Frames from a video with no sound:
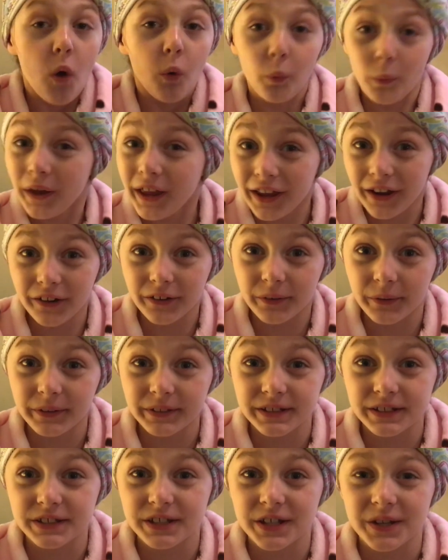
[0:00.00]
We are going
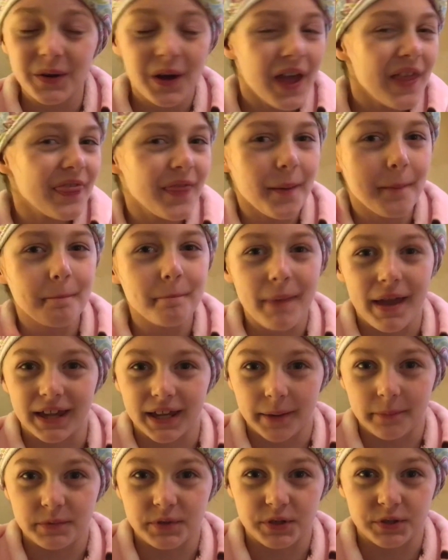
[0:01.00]
to do the
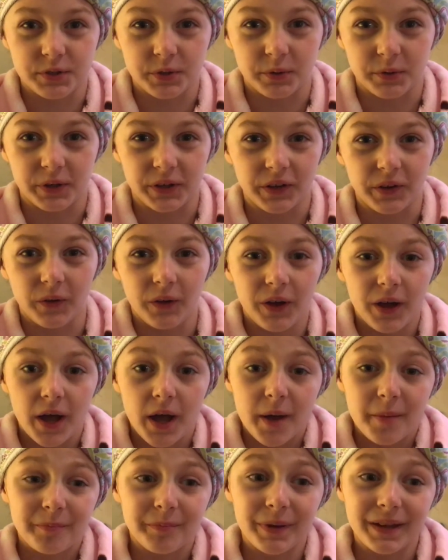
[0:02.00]
makeup tutorial,
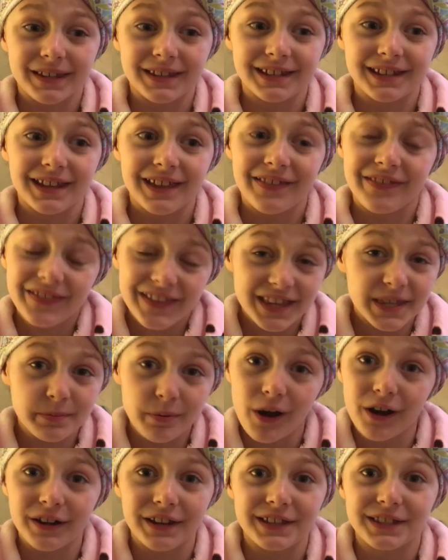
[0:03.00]
but this
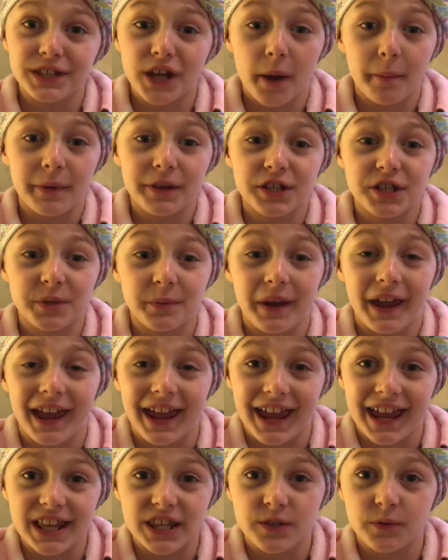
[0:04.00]
part is coming to an
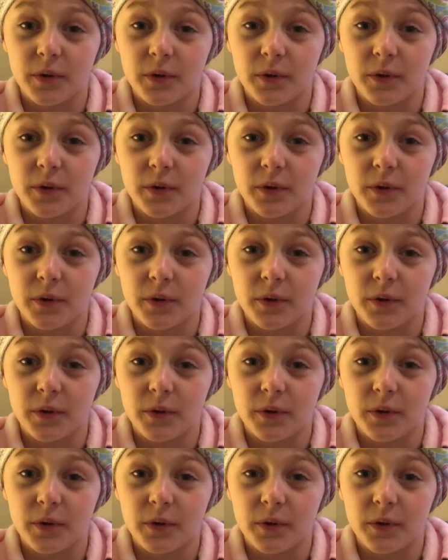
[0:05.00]
end.